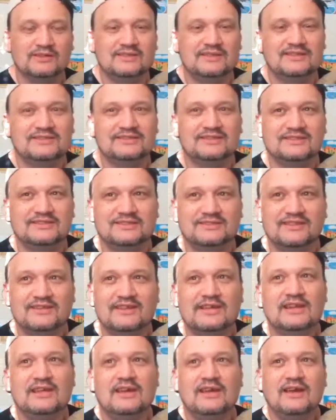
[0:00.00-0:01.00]
It's just,
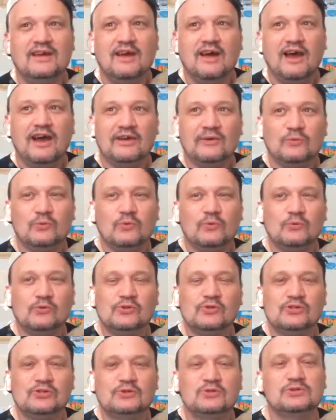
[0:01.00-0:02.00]
I don't want
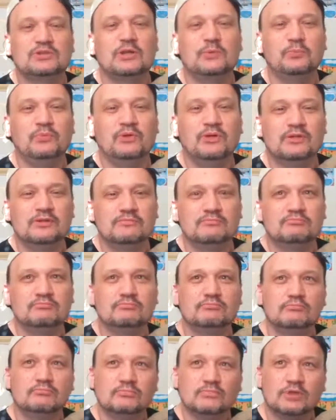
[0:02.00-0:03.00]
to do something
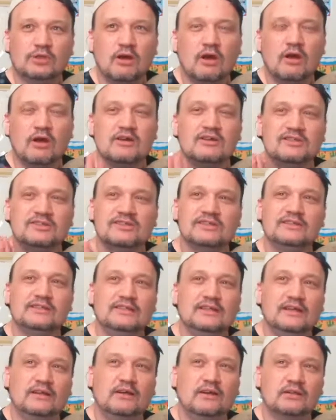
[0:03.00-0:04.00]

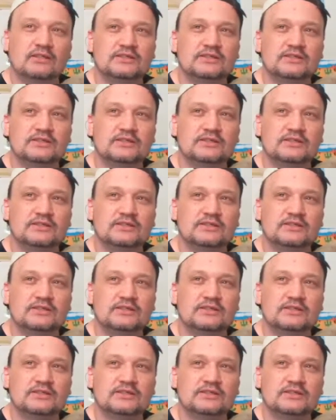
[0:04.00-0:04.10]
constantly